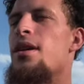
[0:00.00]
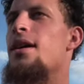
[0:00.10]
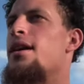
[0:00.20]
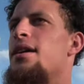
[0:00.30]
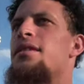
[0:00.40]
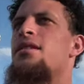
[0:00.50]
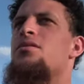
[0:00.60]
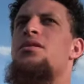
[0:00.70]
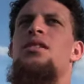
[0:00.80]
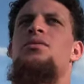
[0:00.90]
Yeah, I think
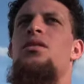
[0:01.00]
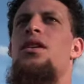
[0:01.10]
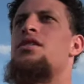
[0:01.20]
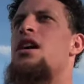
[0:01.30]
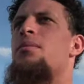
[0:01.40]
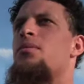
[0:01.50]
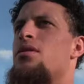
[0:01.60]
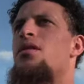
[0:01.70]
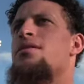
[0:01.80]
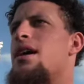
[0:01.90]
Coach Scott's doing a great job with all